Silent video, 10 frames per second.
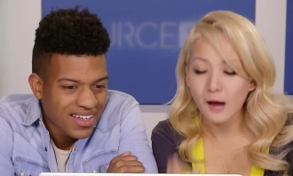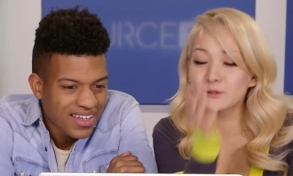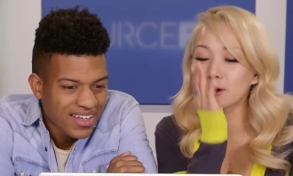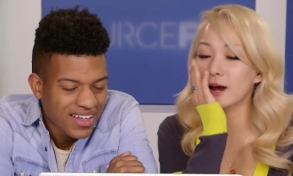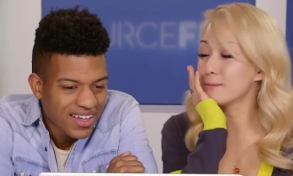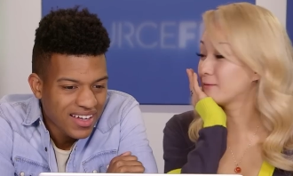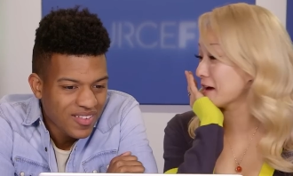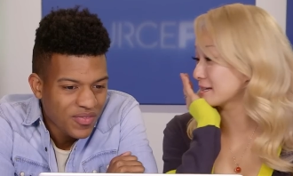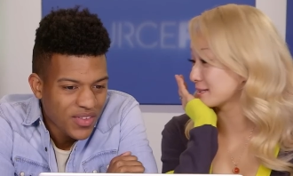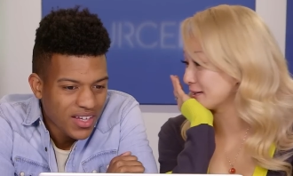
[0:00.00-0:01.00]
Speaker 1: I'm sorry, I'm
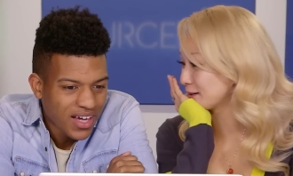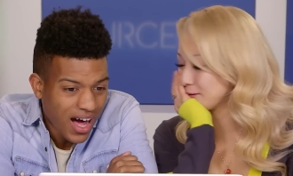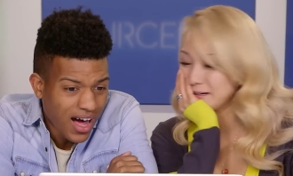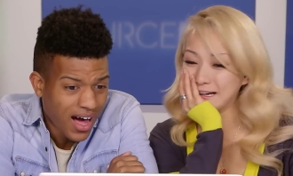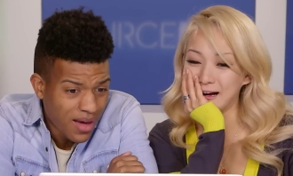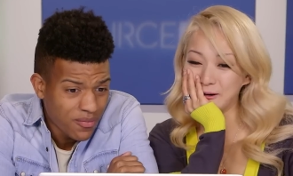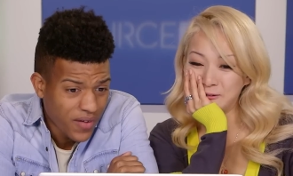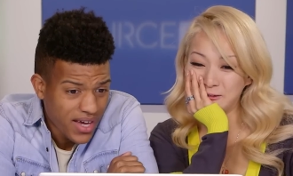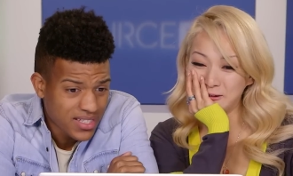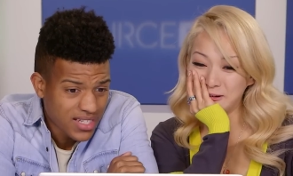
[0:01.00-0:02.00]
fascinated right
Speaker 2: now. I'm
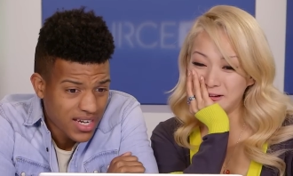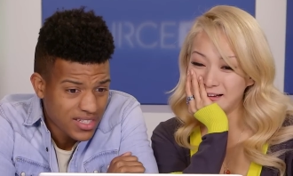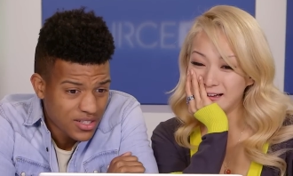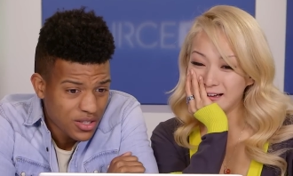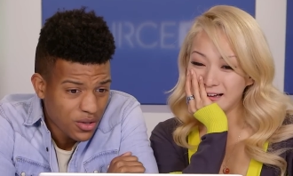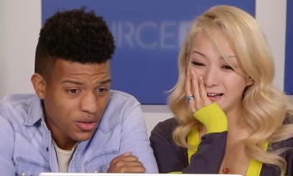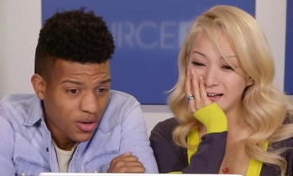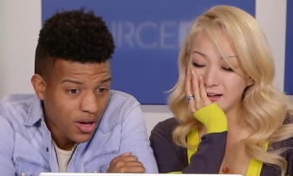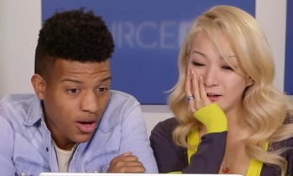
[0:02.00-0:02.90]
fascinated too.